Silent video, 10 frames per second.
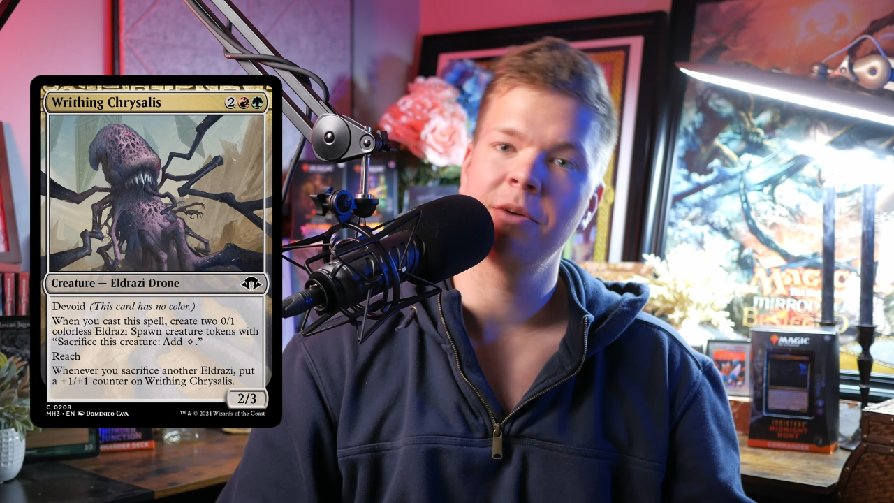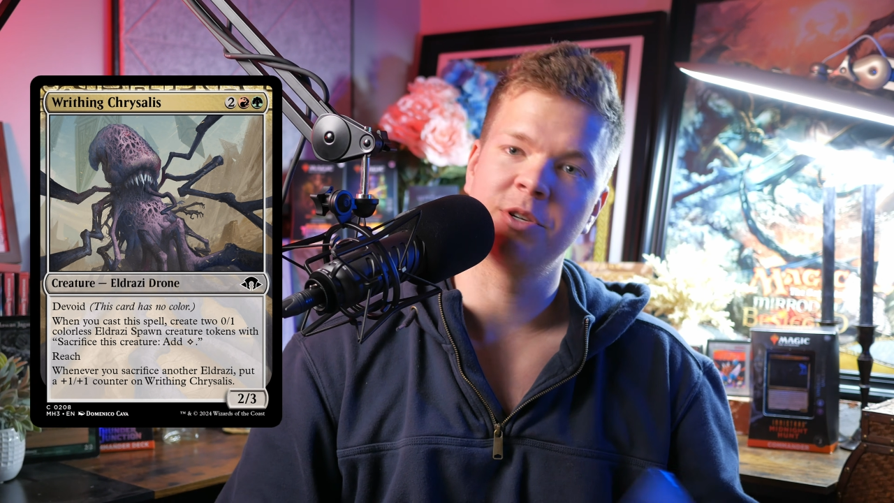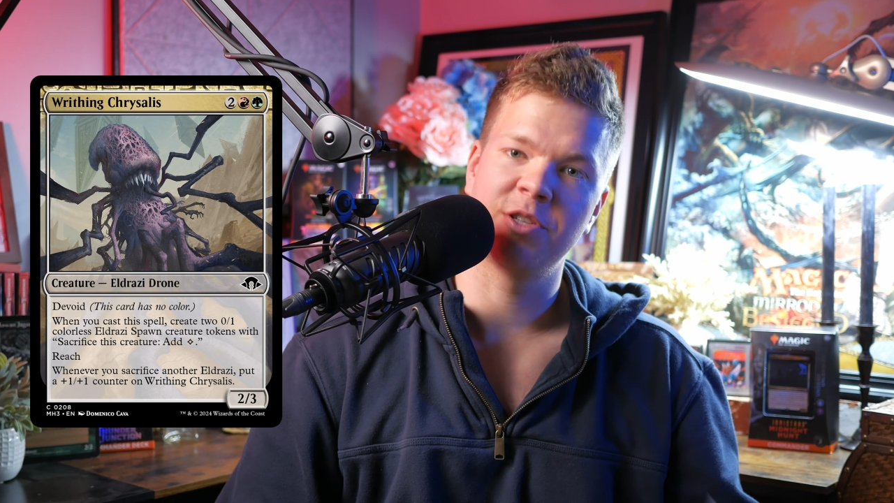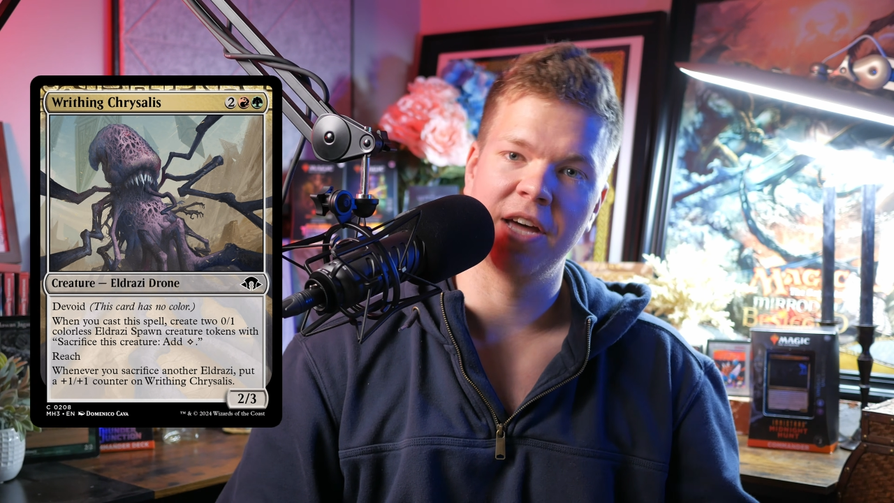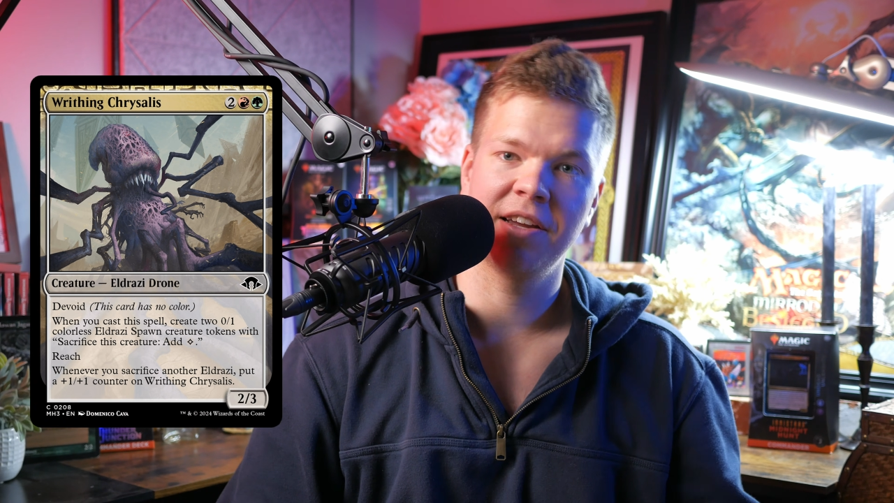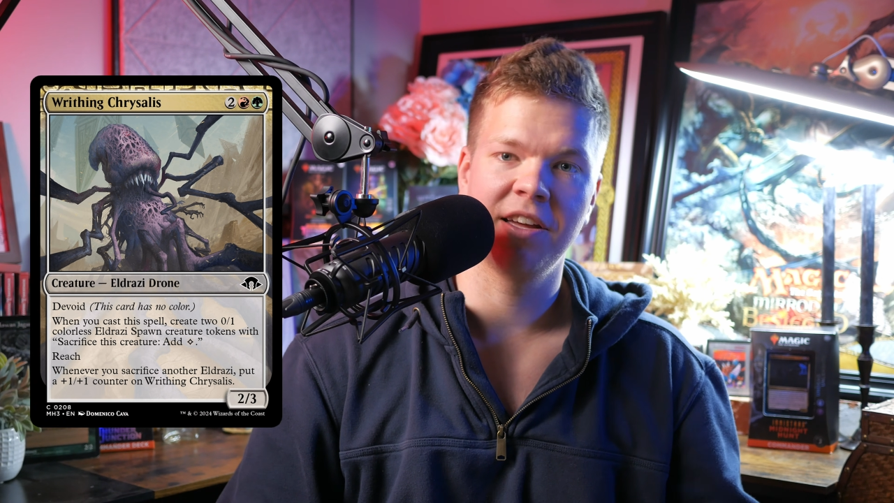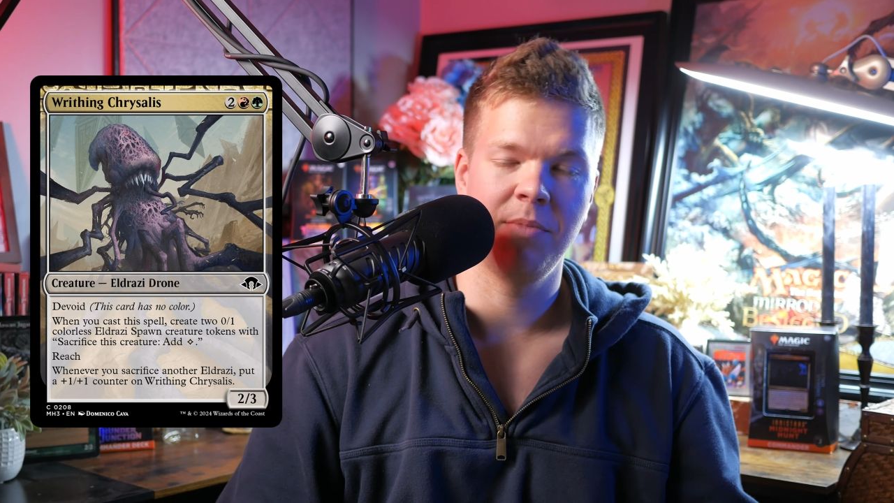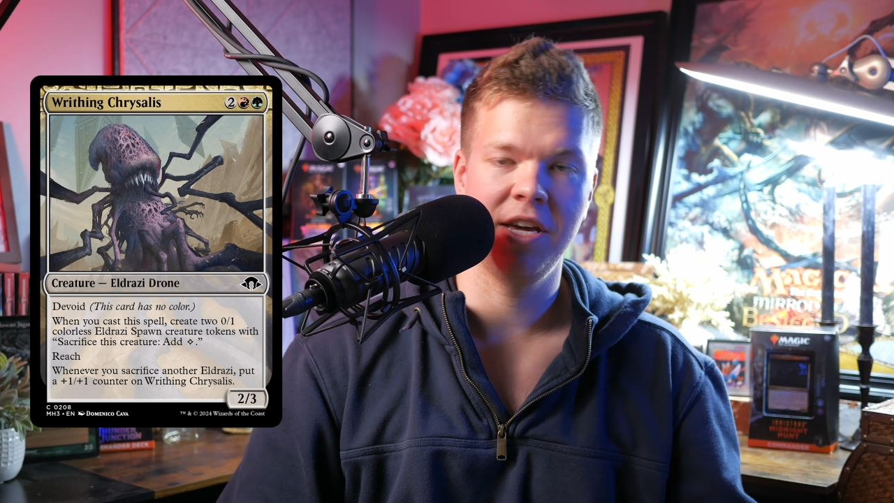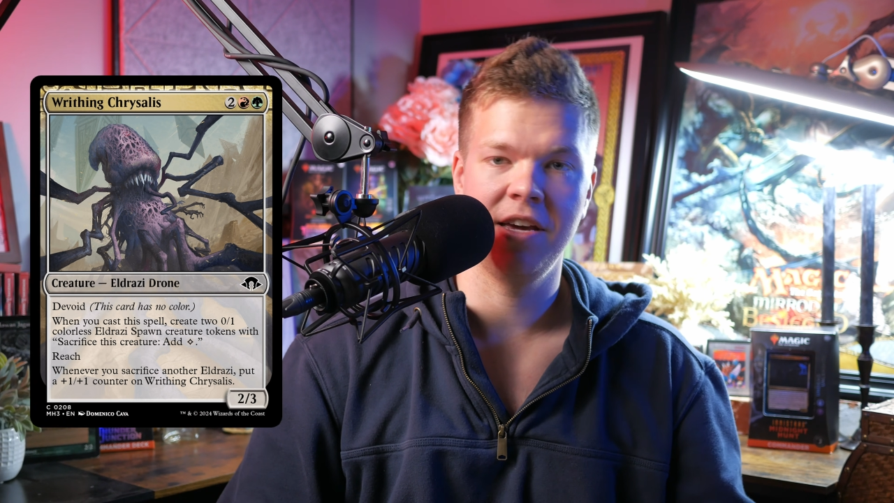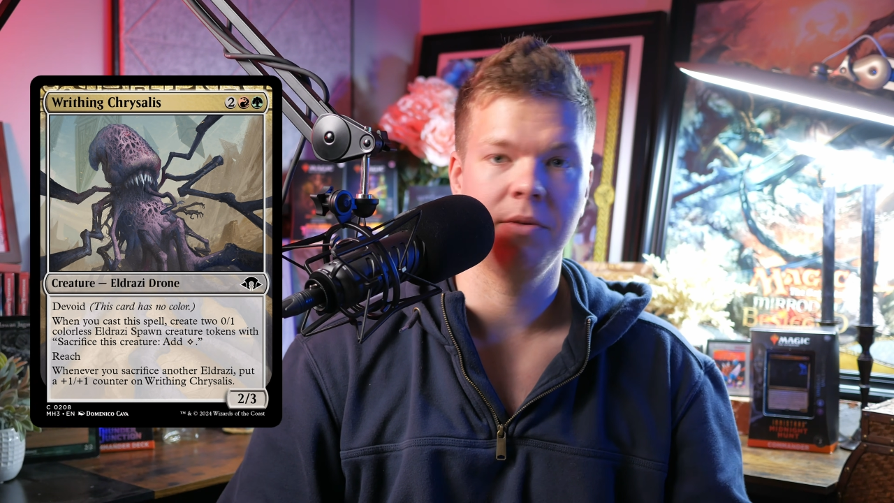which then can
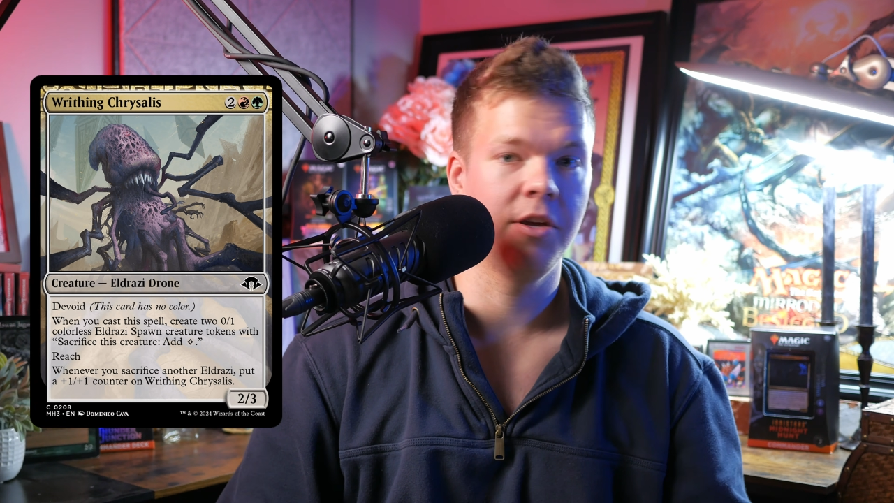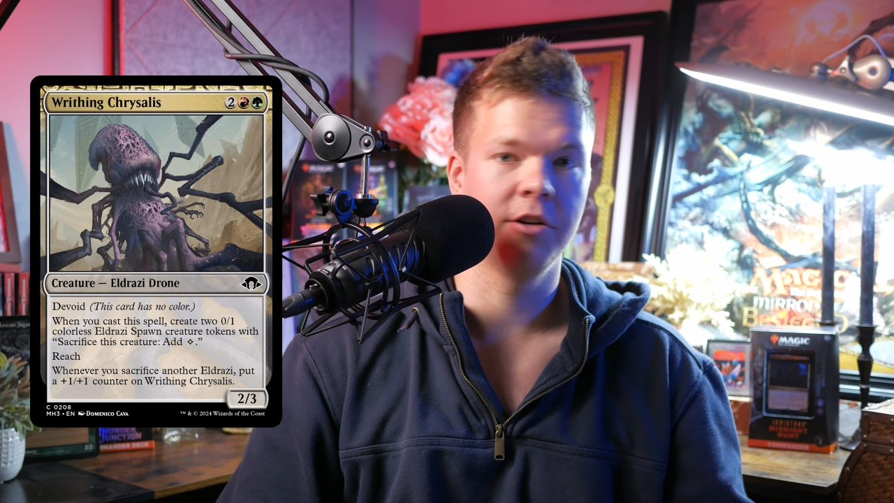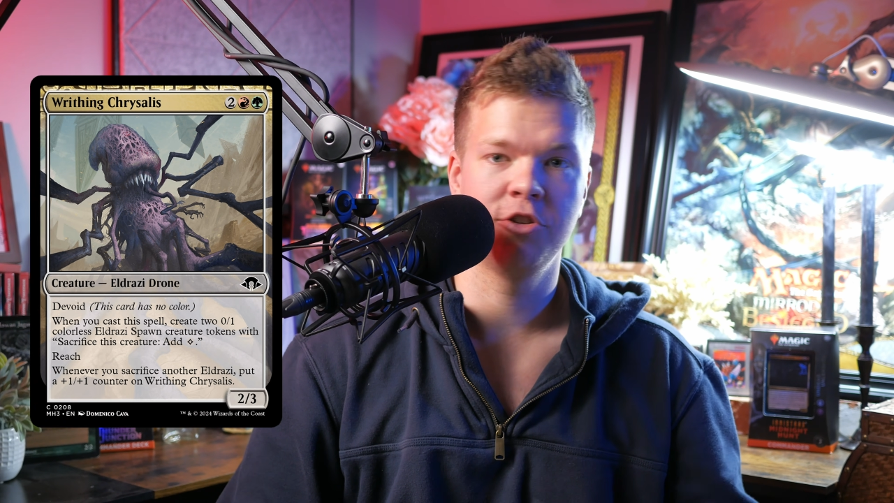be,